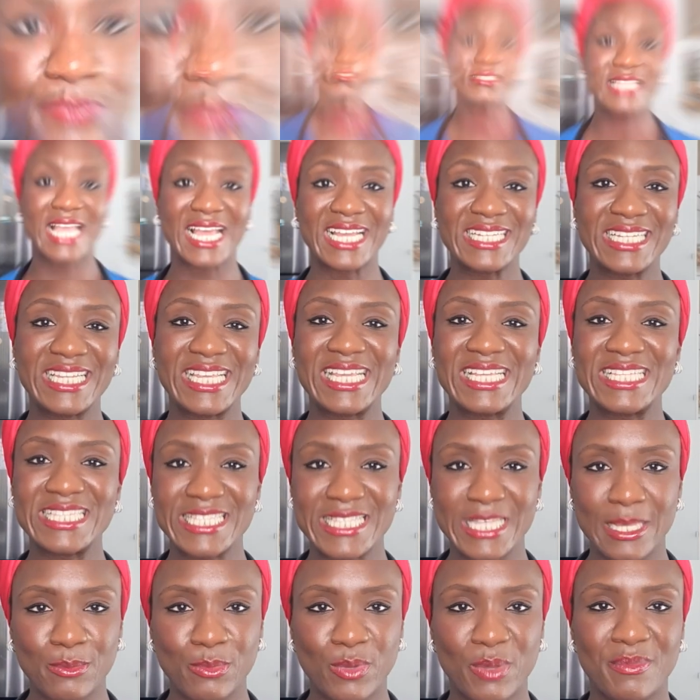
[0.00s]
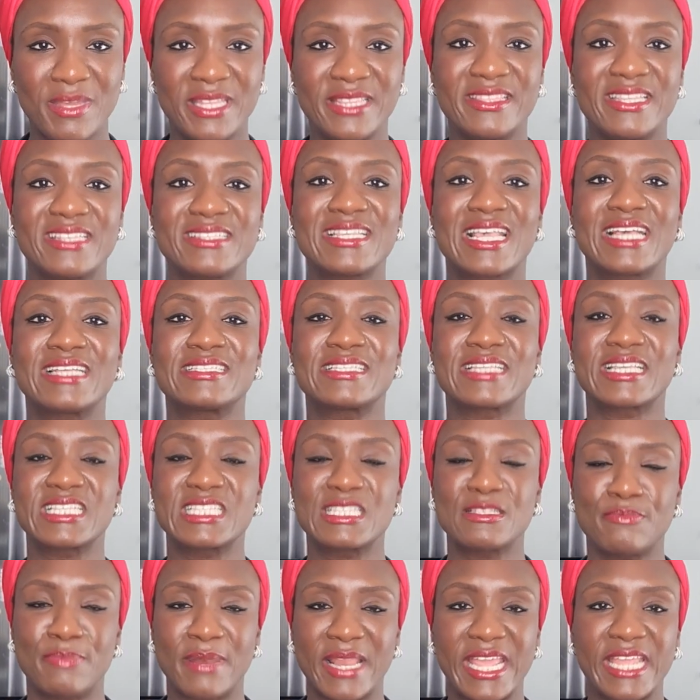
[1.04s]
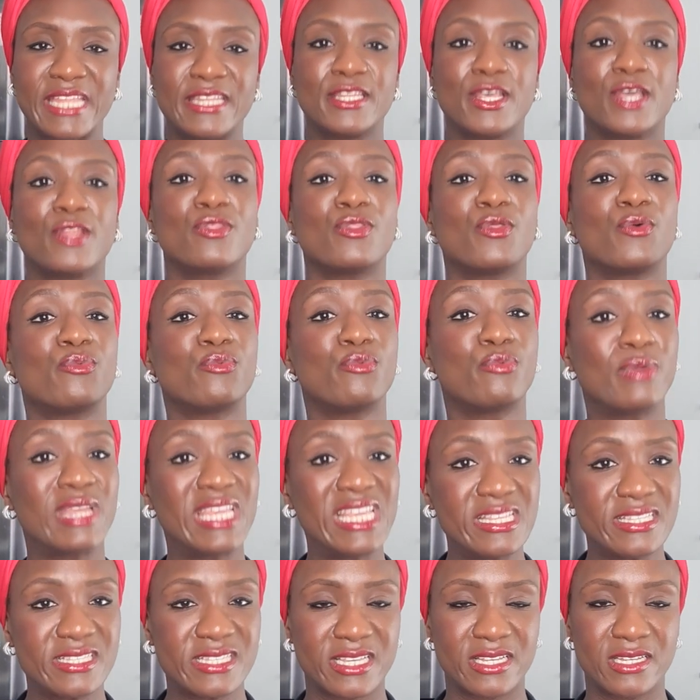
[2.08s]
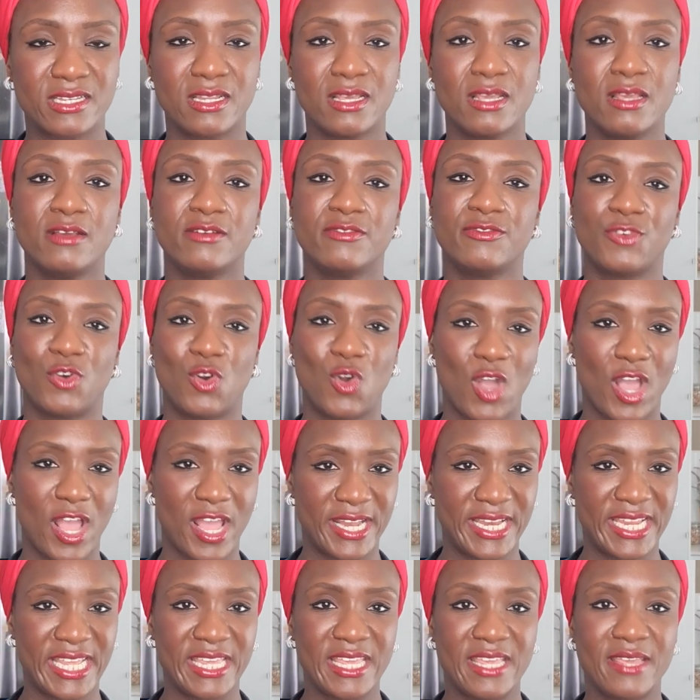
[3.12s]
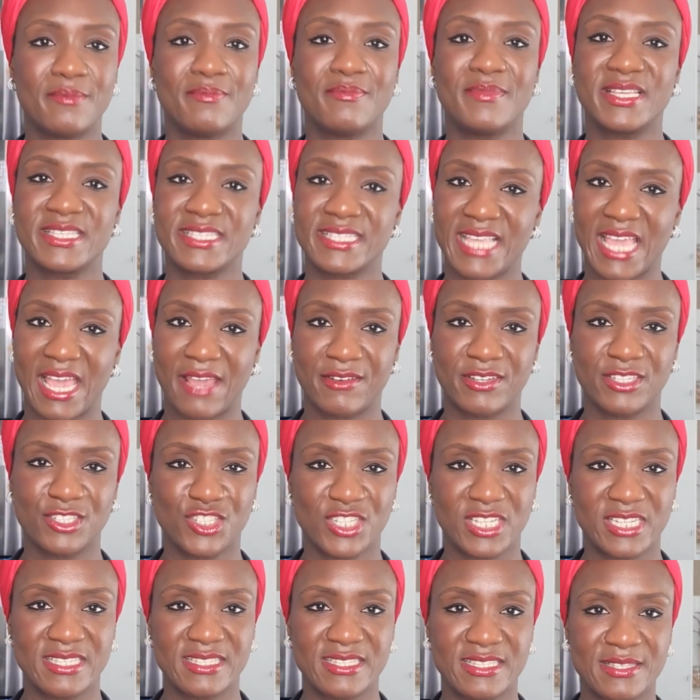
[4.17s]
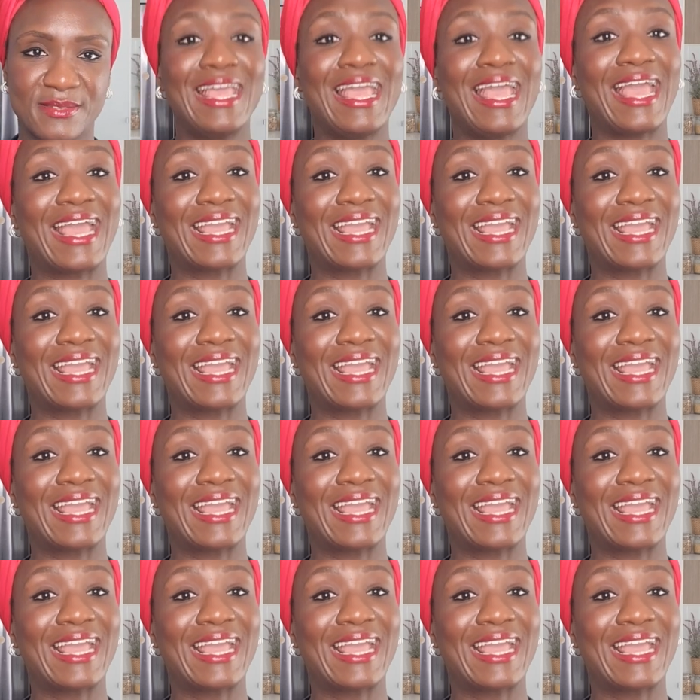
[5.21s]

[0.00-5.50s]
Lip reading: Sadly, in some women, this has explained the reason for early miscarriages.